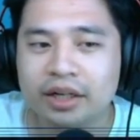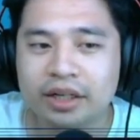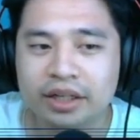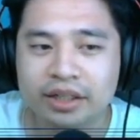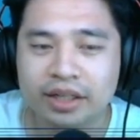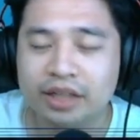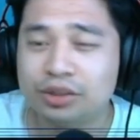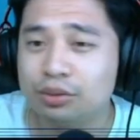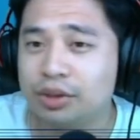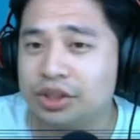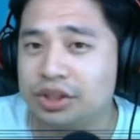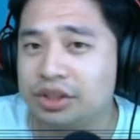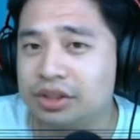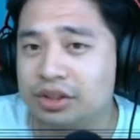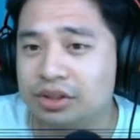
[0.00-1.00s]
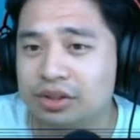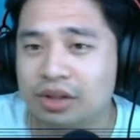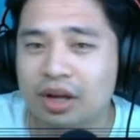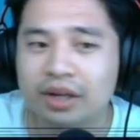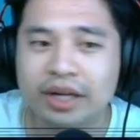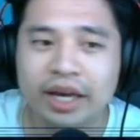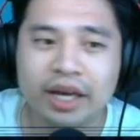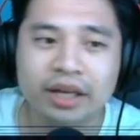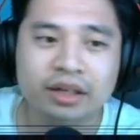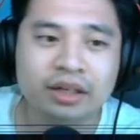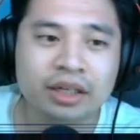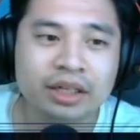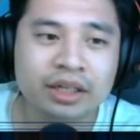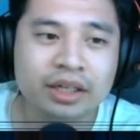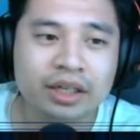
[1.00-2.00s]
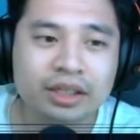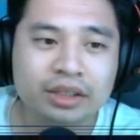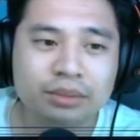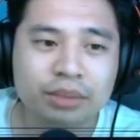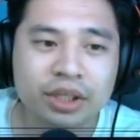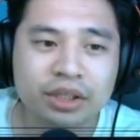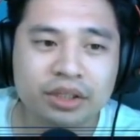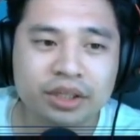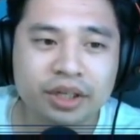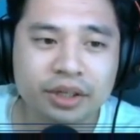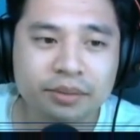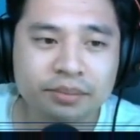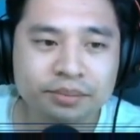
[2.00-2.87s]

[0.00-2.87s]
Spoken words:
and that's why she's in slot 8, is Prillia.